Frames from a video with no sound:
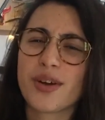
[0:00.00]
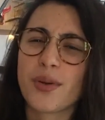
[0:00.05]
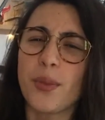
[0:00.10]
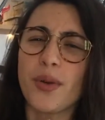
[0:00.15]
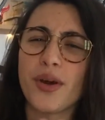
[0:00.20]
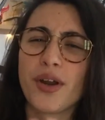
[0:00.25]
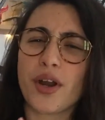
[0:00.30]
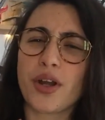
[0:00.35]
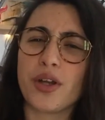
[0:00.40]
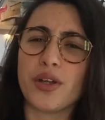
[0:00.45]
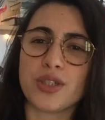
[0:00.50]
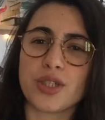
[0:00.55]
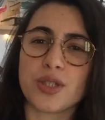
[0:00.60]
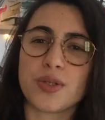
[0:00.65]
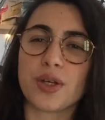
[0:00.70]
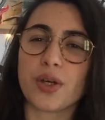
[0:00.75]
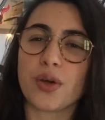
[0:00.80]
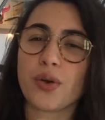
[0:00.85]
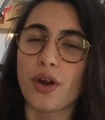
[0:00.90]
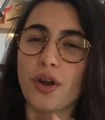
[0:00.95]
"What are you
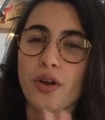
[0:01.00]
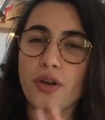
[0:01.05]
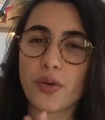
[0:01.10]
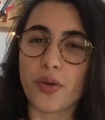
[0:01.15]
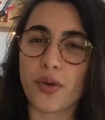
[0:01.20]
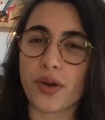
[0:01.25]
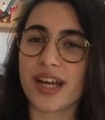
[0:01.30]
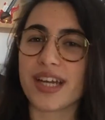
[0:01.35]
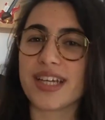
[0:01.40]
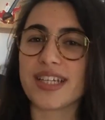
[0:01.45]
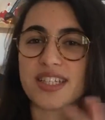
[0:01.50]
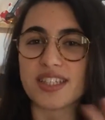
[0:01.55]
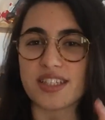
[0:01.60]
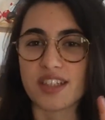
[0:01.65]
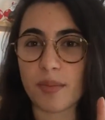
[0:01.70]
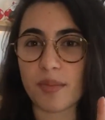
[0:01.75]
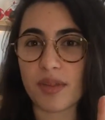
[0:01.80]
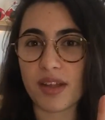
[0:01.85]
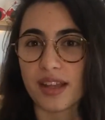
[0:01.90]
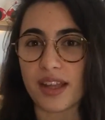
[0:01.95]
doing? What are you okay?"
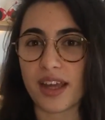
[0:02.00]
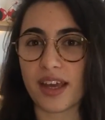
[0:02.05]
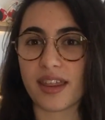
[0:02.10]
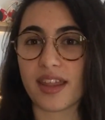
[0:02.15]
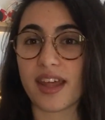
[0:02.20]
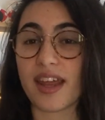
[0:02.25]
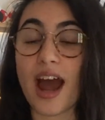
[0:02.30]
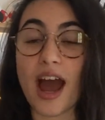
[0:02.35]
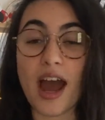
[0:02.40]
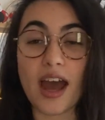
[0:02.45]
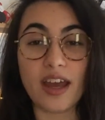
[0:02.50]
Something like that.